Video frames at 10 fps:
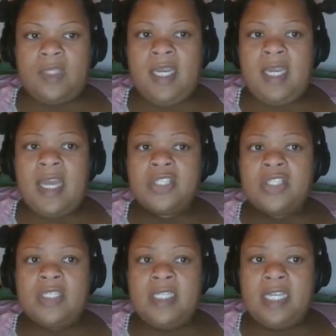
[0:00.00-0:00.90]

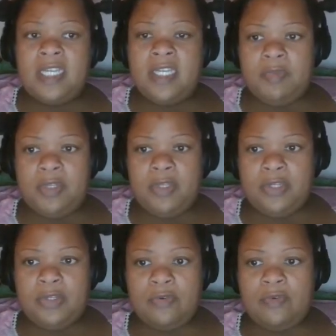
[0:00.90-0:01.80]
actually keep
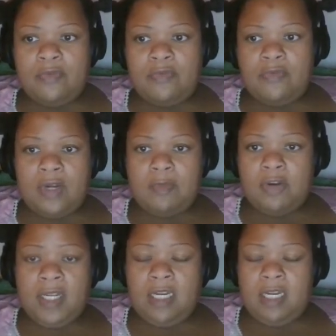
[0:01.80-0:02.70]
you from,
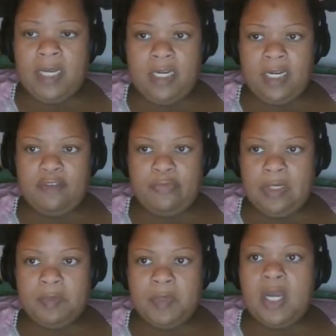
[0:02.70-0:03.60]
or anybody
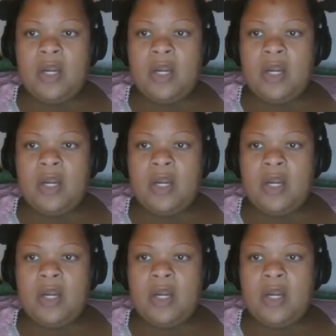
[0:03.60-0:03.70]
from,